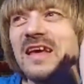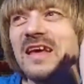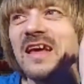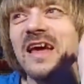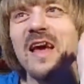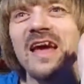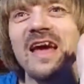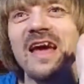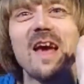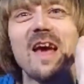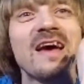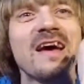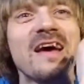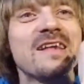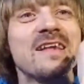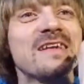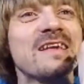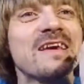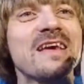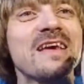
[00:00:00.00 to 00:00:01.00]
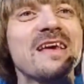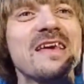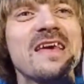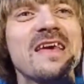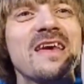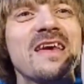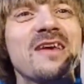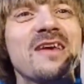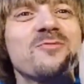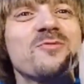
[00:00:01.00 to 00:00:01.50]
And
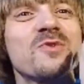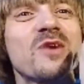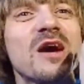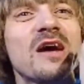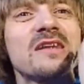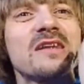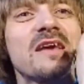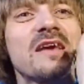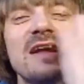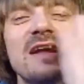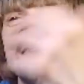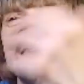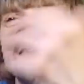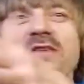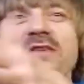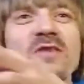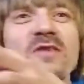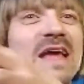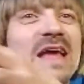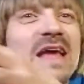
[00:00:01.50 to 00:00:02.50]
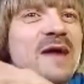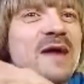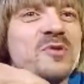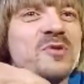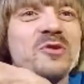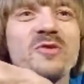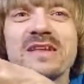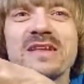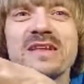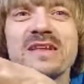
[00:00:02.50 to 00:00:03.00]
I didn't have a napkin or
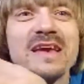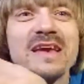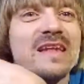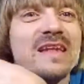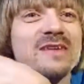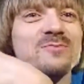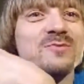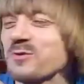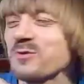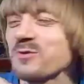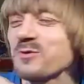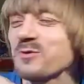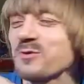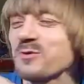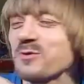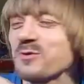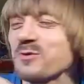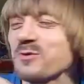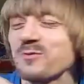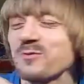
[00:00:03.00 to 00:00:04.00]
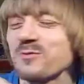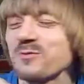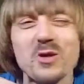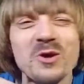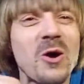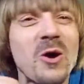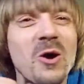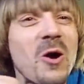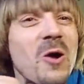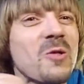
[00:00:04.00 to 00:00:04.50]
anything, and it was
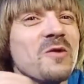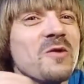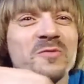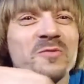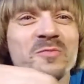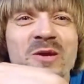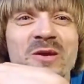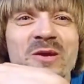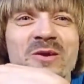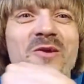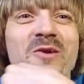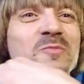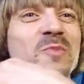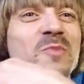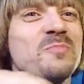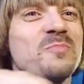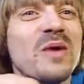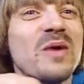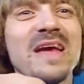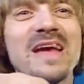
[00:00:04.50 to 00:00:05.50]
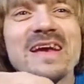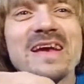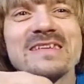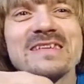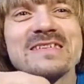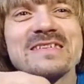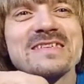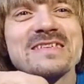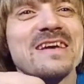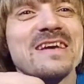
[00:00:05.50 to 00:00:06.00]
all over me, all over my
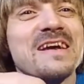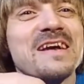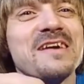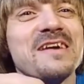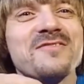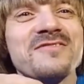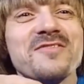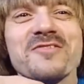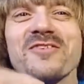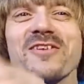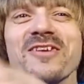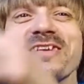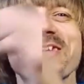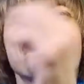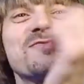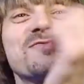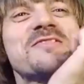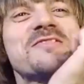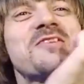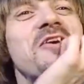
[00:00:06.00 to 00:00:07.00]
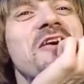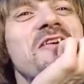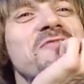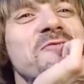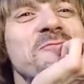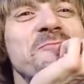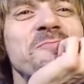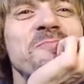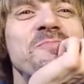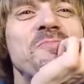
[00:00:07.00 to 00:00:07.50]
pants,
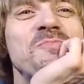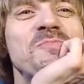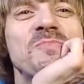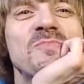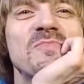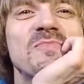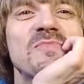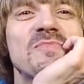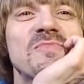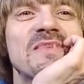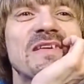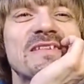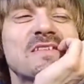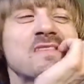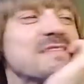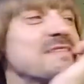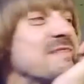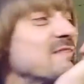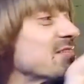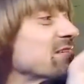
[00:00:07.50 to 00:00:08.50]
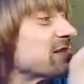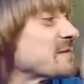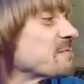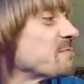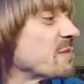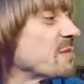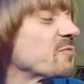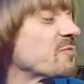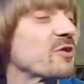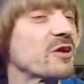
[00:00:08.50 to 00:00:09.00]
everywhere. That's a memory
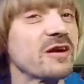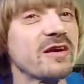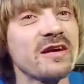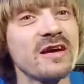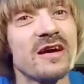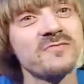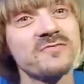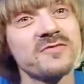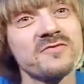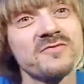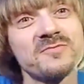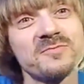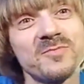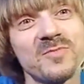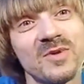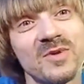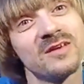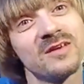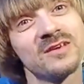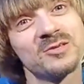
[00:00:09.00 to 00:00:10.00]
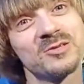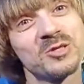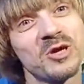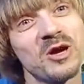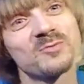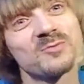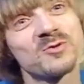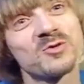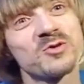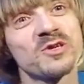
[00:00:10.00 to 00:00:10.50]
I have of geometry
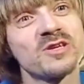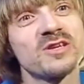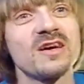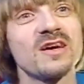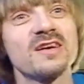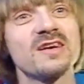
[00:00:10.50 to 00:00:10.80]
class.